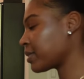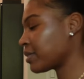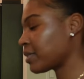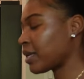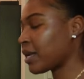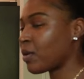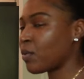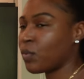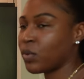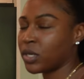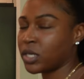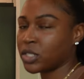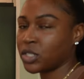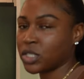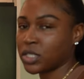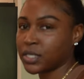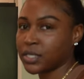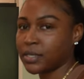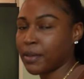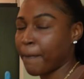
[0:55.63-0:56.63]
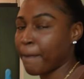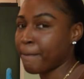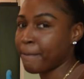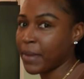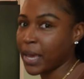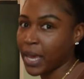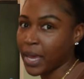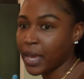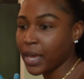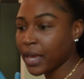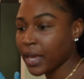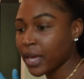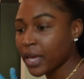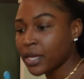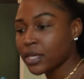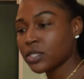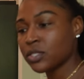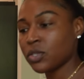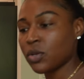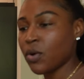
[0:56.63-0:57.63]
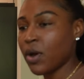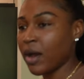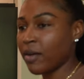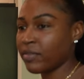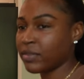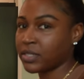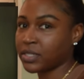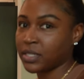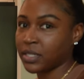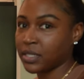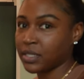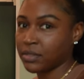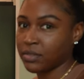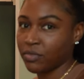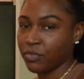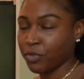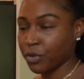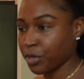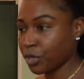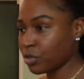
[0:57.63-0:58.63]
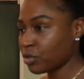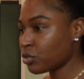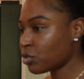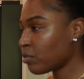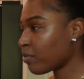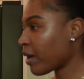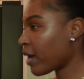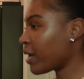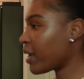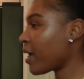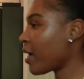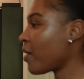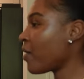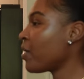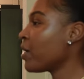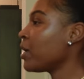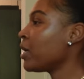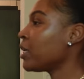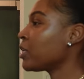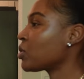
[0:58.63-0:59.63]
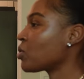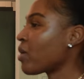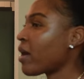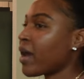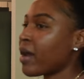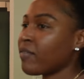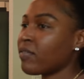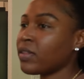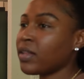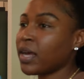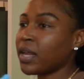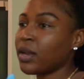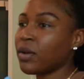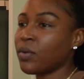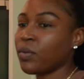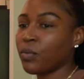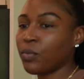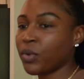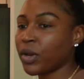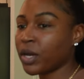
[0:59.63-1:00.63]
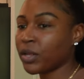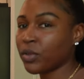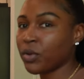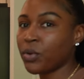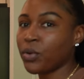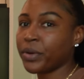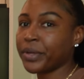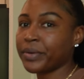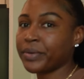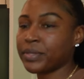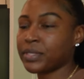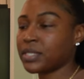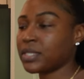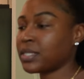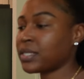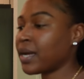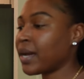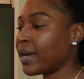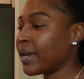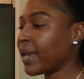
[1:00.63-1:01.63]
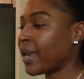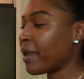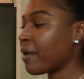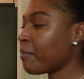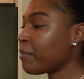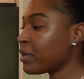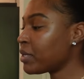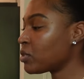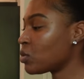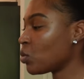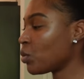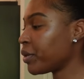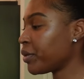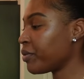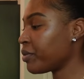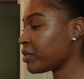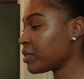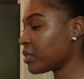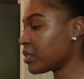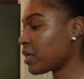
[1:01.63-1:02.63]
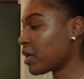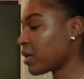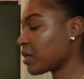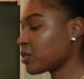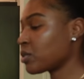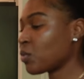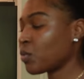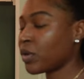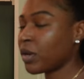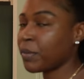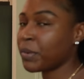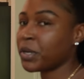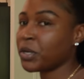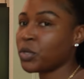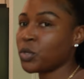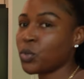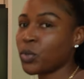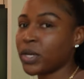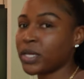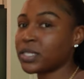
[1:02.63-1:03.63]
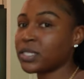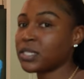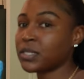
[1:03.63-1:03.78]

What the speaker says: that I want to just make. So obviously for YouTube right now. So I have a lot of regular oil in stock and men's oil in stock. So what I'm going to do is